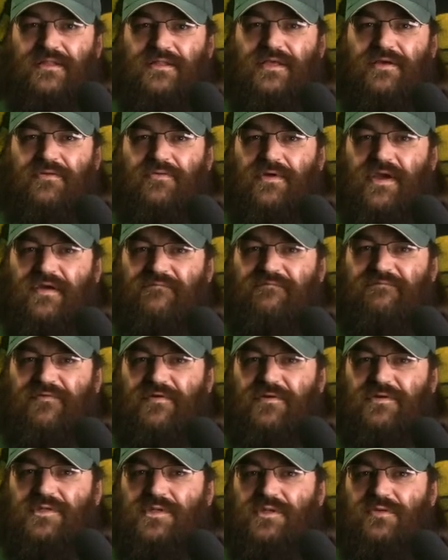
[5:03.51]
They were at
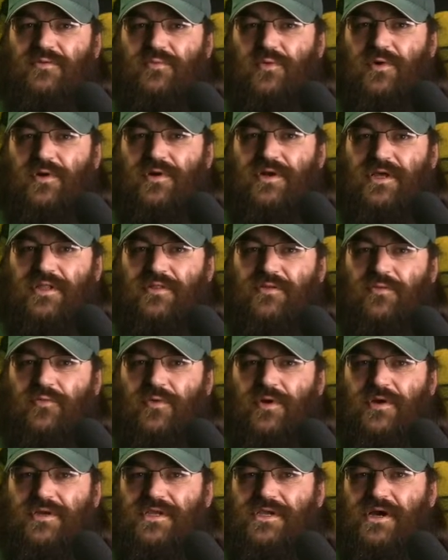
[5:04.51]
1st and 1 on the
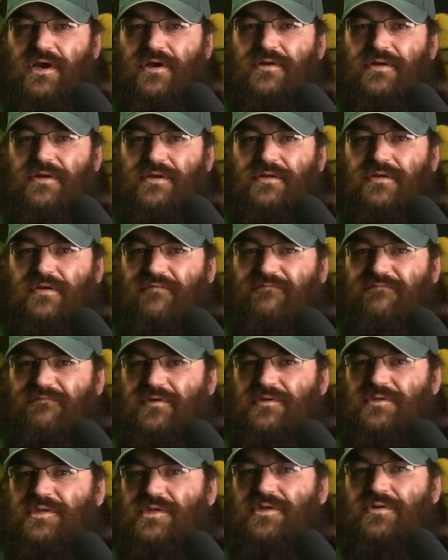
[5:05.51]
1 yard, or
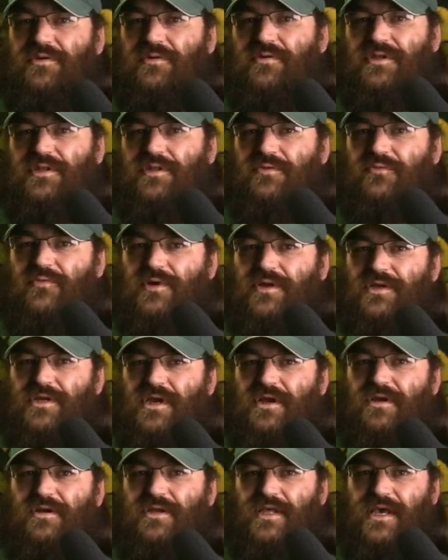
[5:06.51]
1st and goal on the 1
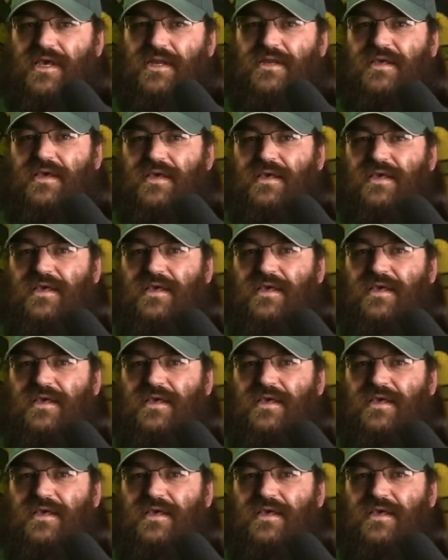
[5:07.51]
yard line,